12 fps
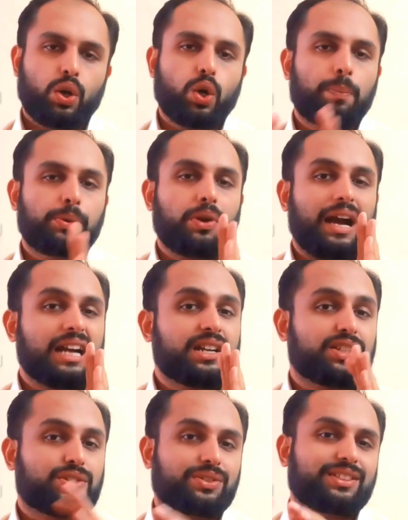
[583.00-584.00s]
Hope you
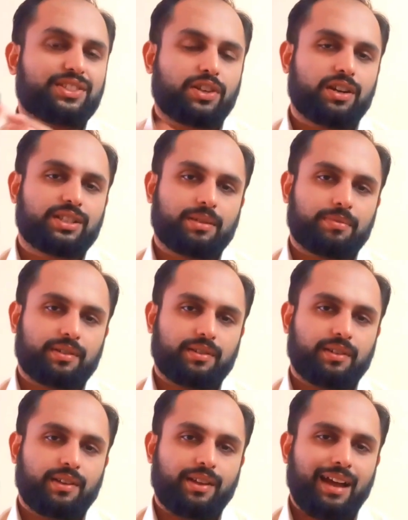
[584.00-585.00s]
understood this concept.
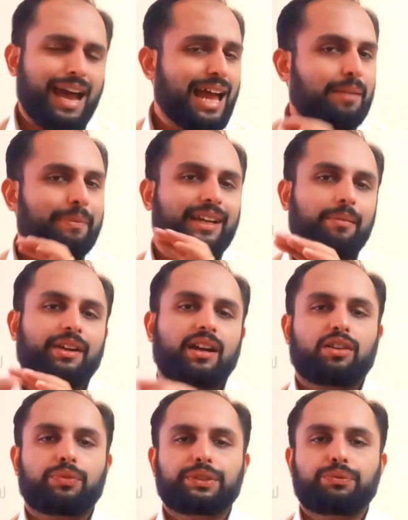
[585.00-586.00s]
I'll be coming
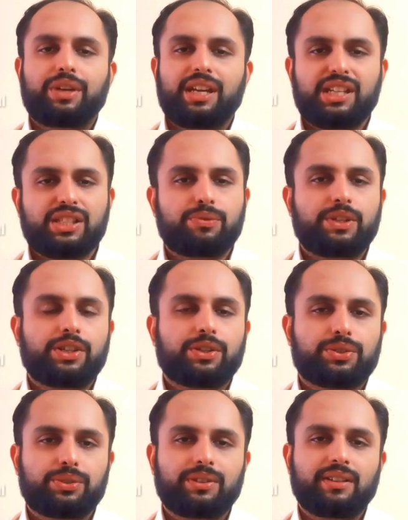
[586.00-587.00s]
out with various
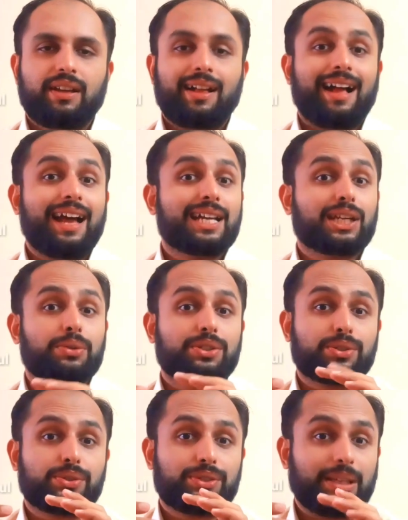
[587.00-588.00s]
videos soon. I
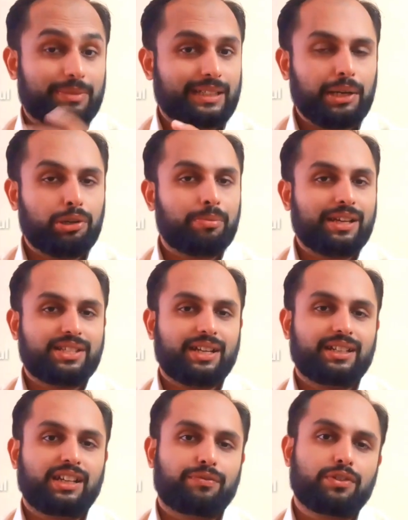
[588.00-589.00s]
request you to subscribe to my
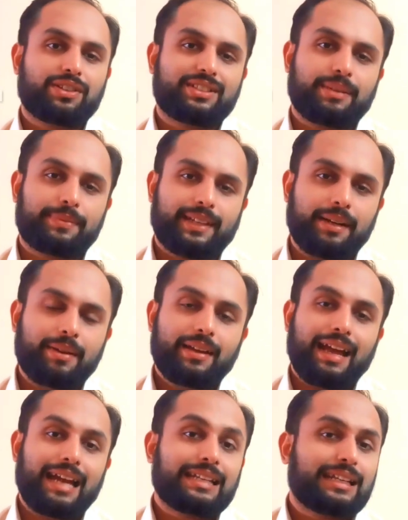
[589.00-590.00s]
channel if not subscribed,
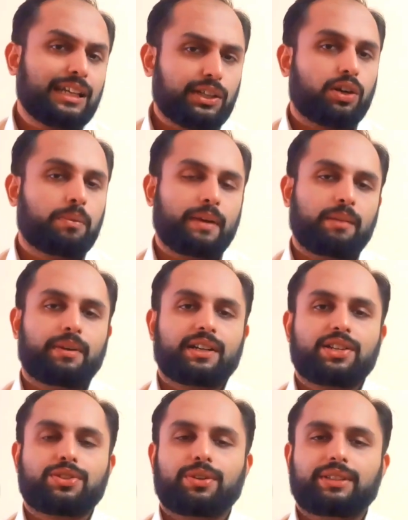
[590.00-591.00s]
and click on bell
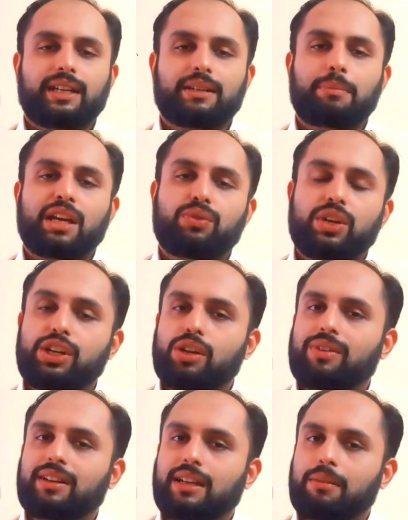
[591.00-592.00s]
button so that my
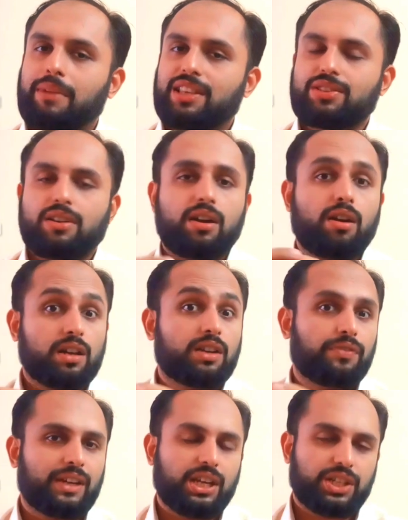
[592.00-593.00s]
video will come as
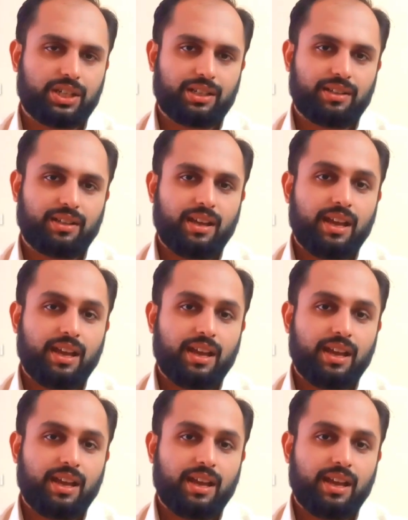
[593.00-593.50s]
notification.